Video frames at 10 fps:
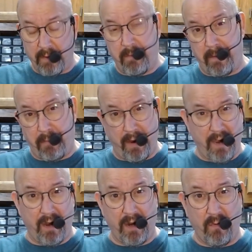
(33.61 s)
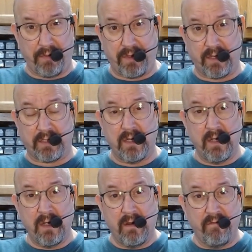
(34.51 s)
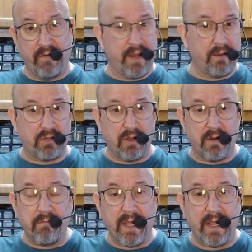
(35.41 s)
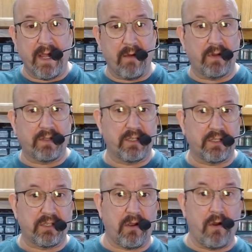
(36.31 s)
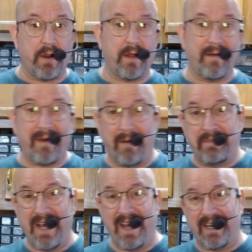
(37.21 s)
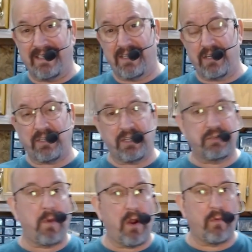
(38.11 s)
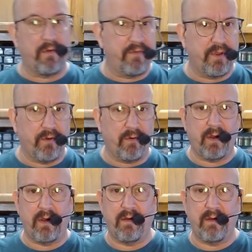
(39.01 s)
But primarily what this video is going to be and what's this going to obtain is just a small review.